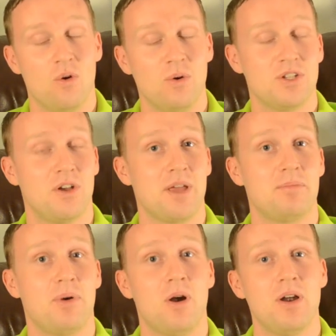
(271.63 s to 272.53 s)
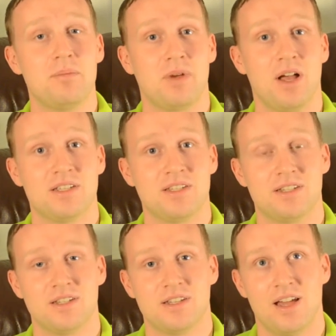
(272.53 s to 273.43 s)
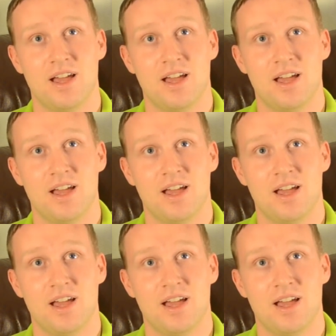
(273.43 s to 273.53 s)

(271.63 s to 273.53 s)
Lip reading: was on a party bus